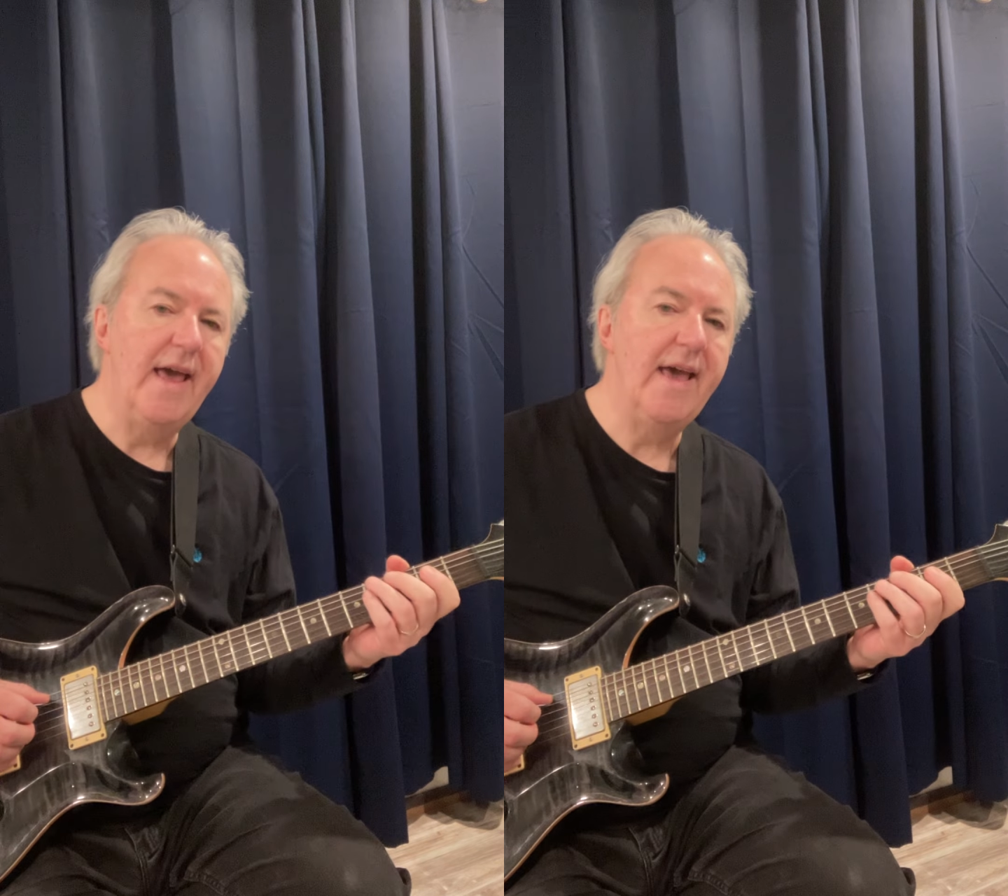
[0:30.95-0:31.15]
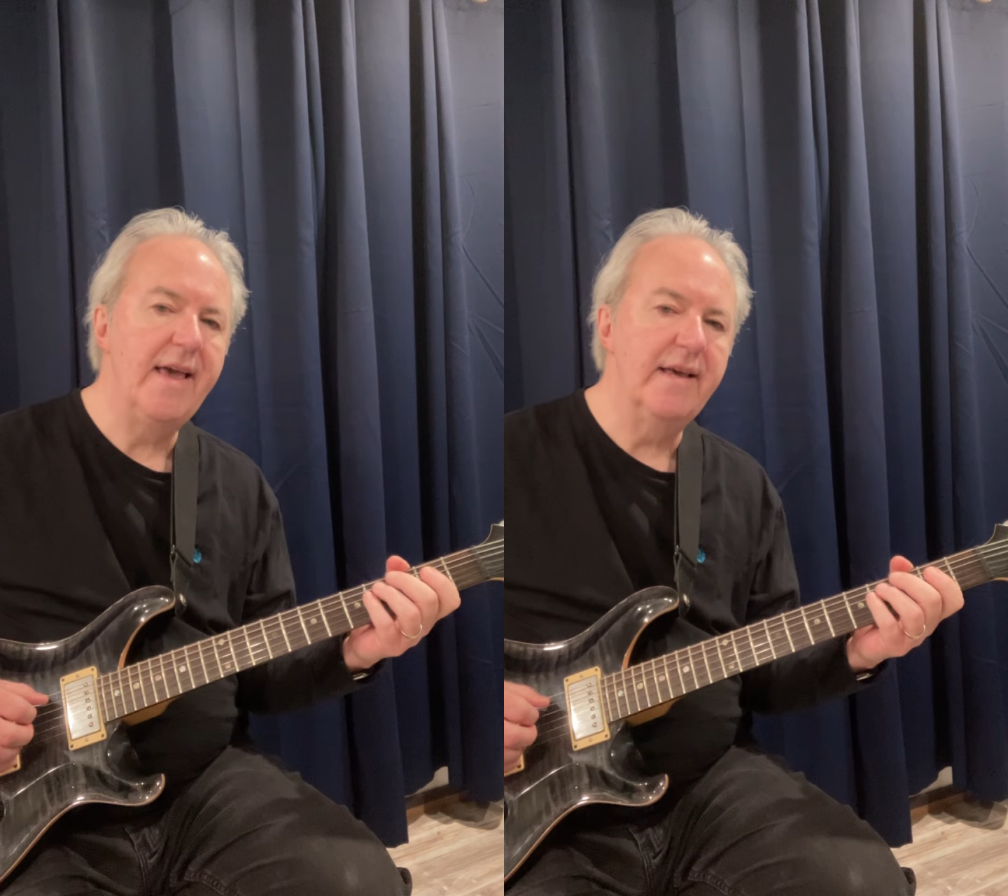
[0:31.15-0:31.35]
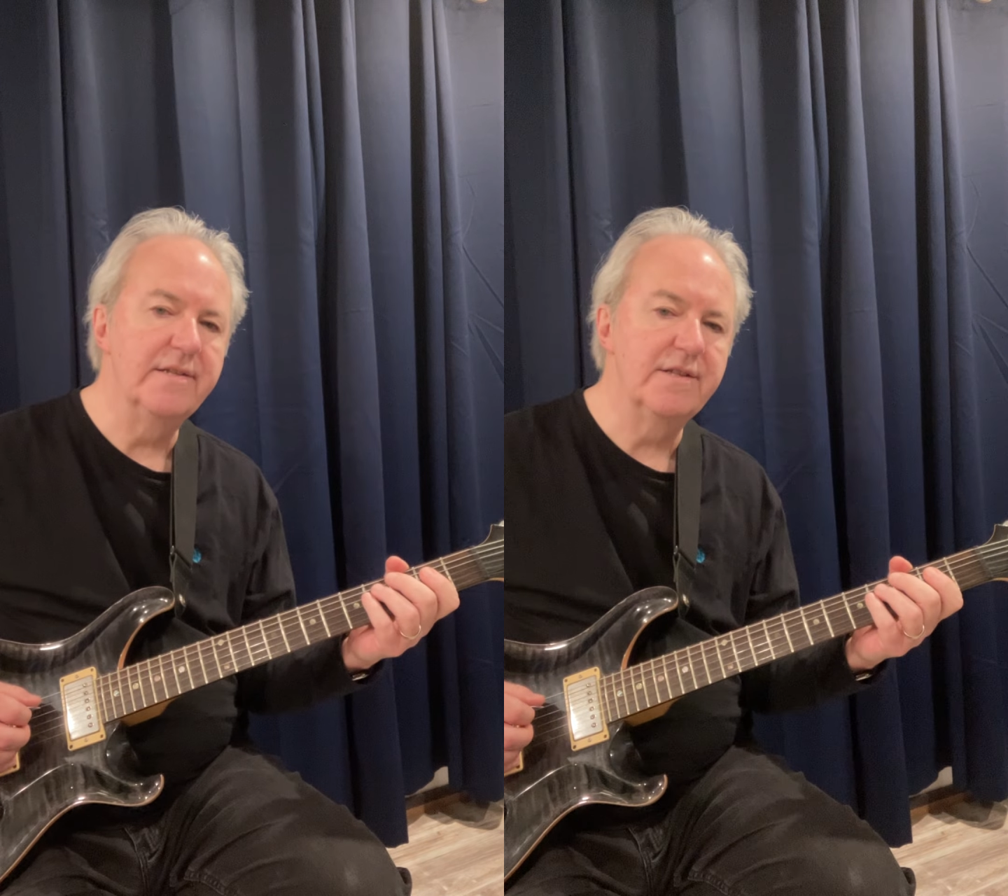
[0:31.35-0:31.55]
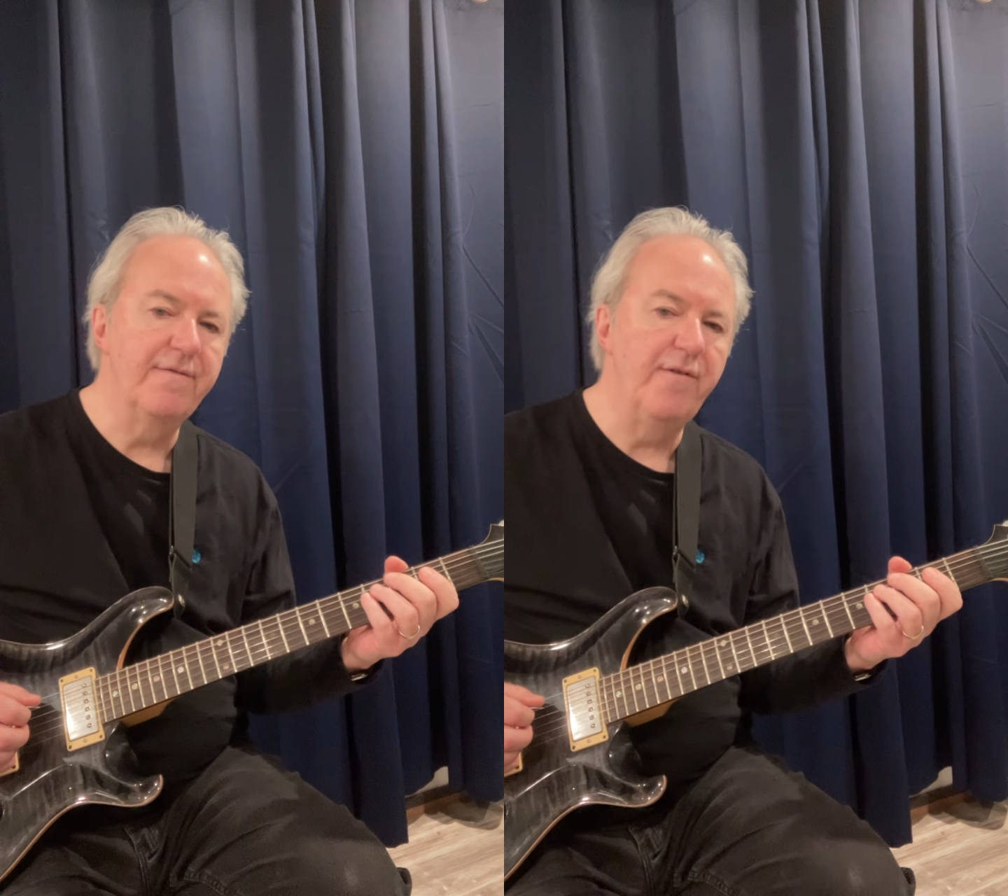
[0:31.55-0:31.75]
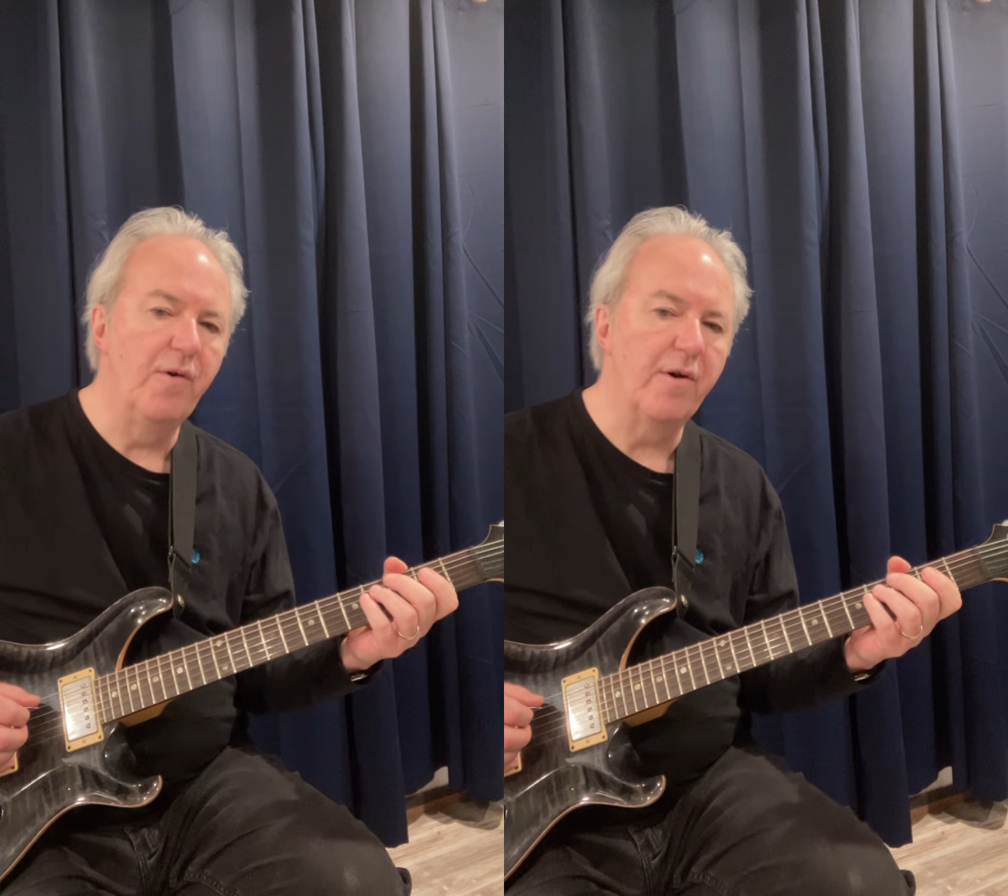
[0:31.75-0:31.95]
A is the
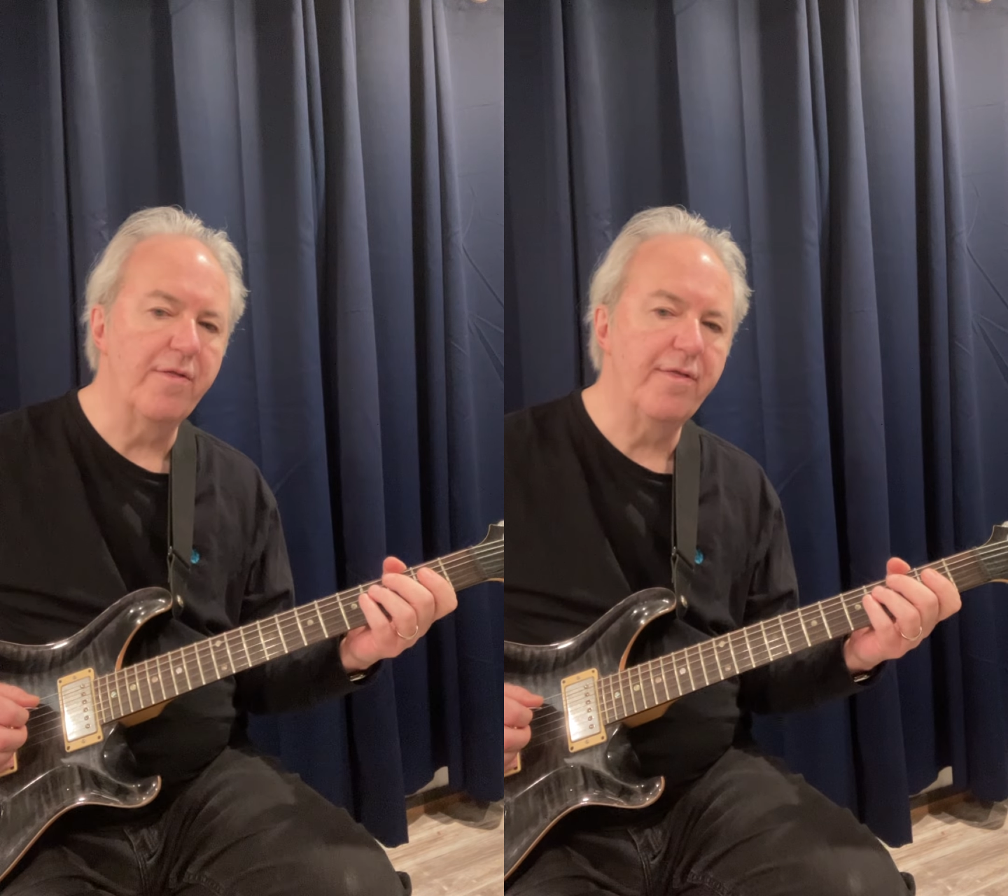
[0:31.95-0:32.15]
fourth,